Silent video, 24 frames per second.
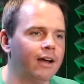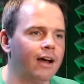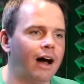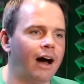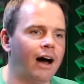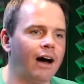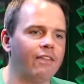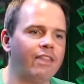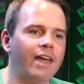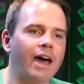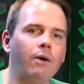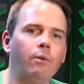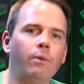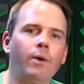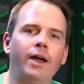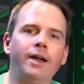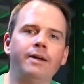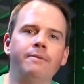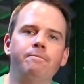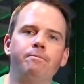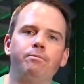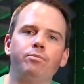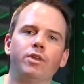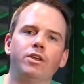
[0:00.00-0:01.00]
That
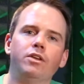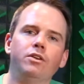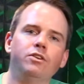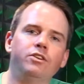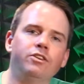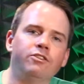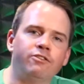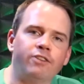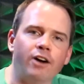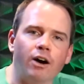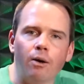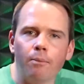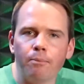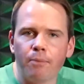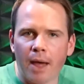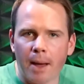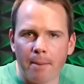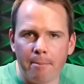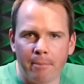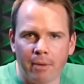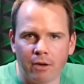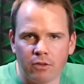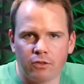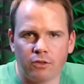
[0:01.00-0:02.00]
way, you develop
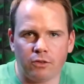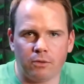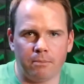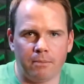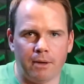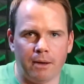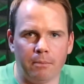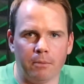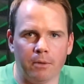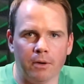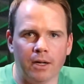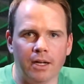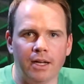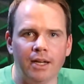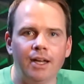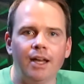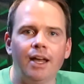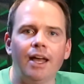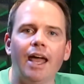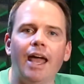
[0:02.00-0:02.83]
that muscle memory,